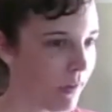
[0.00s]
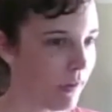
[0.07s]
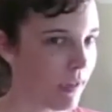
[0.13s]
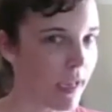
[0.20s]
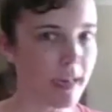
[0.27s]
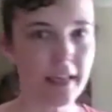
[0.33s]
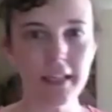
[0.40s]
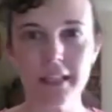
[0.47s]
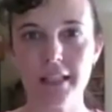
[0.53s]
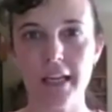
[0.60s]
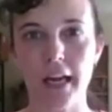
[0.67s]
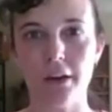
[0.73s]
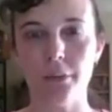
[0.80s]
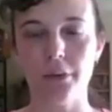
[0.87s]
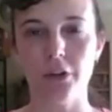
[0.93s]
how to get
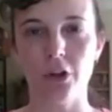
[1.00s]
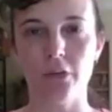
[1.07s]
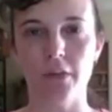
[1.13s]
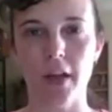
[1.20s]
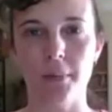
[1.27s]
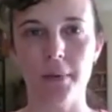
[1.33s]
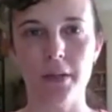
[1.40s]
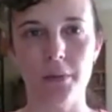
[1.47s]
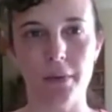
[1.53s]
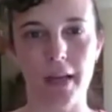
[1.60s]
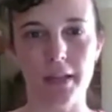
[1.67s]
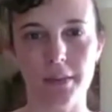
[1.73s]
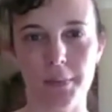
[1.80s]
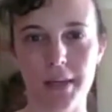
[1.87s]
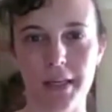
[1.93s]
started with cloth nappies
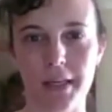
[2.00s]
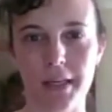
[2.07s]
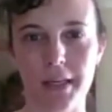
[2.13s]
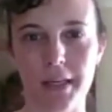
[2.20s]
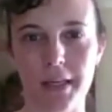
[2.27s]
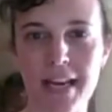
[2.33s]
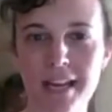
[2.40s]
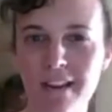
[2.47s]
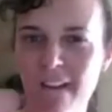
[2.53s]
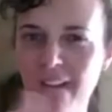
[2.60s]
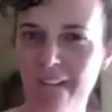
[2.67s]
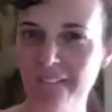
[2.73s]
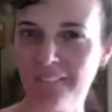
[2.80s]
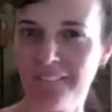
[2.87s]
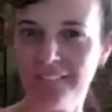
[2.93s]
without spending a penny.
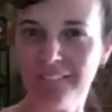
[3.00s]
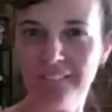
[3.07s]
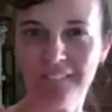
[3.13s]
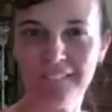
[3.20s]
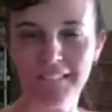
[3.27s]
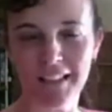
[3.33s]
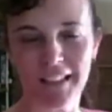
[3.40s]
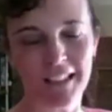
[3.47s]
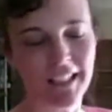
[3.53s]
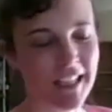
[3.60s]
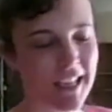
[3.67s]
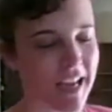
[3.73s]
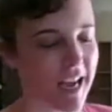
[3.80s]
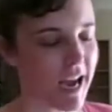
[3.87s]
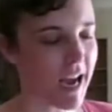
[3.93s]

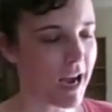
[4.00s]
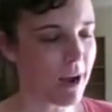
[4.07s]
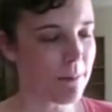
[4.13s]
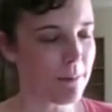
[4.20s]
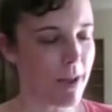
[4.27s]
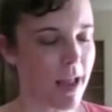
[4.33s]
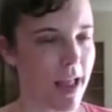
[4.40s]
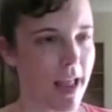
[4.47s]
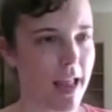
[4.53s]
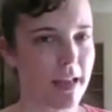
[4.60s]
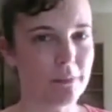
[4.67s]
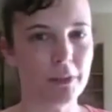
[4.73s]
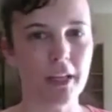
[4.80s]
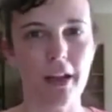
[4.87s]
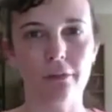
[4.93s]
And
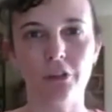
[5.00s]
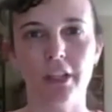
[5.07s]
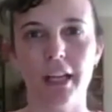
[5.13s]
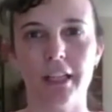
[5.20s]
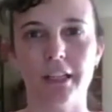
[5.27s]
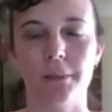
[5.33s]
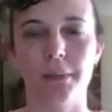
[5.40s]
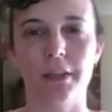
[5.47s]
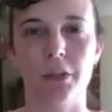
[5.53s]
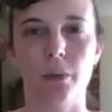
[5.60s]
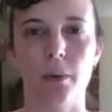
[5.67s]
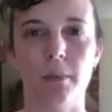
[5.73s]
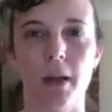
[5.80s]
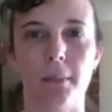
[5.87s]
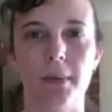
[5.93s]
we're going to have a look at some of the
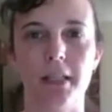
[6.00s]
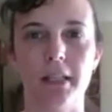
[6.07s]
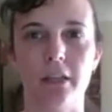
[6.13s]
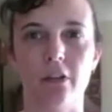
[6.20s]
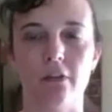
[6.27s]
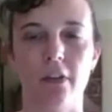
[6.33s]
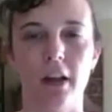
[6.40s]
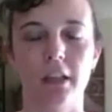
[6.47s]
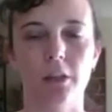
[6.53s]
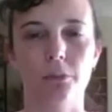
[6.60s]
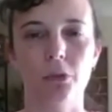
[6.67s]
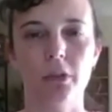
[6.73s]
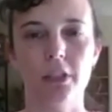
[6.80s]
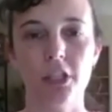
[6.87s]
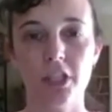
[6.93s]
swim nappies that are
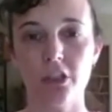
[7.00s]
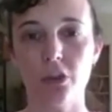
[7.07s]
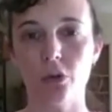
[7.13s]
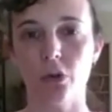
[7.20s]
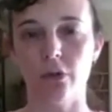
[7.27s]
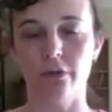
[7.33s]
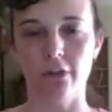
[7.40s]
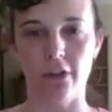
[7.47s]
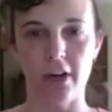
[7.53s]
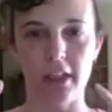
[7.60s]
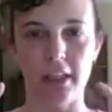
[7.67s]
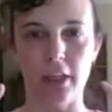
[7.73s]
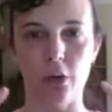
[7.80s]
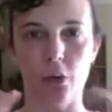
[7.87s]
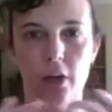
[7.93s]
available. Let's just do a
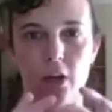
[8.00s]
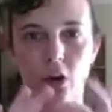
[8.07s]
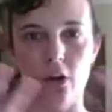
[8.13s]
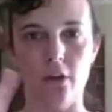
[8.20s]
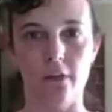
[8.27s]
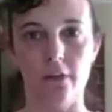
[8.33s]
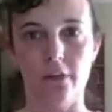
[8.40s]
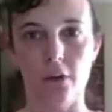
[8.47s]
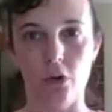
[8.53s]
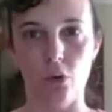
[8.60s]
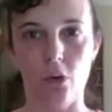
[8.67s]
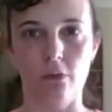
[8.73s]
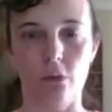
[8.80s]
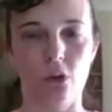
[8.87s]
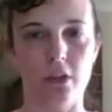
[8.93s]
really quick
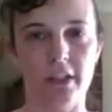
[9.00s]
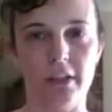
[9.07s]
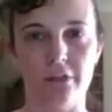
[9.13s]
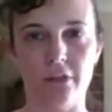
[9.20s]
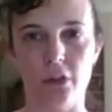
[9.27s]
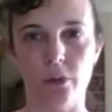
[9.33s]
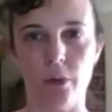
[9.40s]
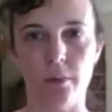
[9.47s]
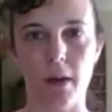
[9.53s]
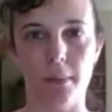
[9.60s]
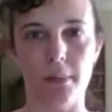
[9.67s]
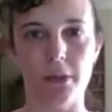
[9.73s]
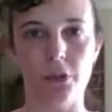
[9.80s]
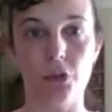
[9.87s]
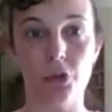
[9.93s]
overview of what different swim
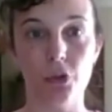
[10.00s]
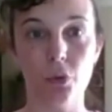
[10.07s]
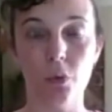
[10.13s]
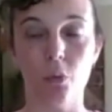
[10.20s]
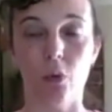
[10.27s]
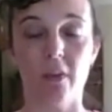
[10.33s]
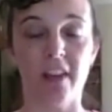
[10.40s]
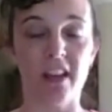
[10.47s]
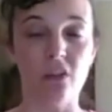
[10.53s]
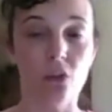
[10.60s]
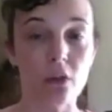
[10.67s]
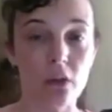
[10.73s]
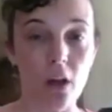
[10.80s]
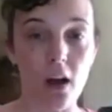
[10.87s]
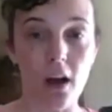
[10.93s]
nappies do and what they
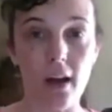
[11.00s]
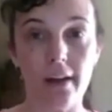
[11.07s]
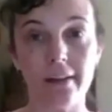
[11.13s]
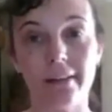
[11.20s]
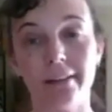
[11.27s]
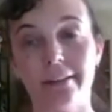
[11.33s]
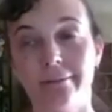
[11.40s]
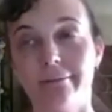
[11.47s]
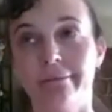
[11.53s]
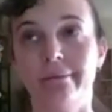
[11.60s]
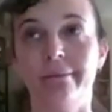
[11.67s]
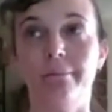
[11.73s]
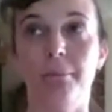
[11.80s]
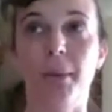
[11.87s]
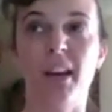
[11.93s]
look like,
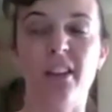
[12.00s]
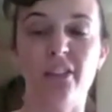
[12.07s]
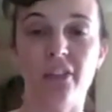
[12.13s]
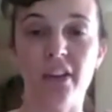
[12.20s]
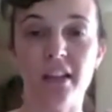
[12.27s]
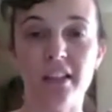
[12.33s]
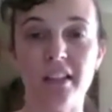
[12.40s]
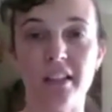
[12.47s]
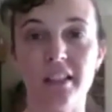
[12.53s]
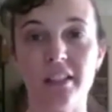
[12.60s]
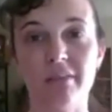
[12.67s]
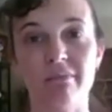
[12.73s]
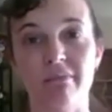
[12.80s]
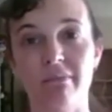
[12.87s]
benefits,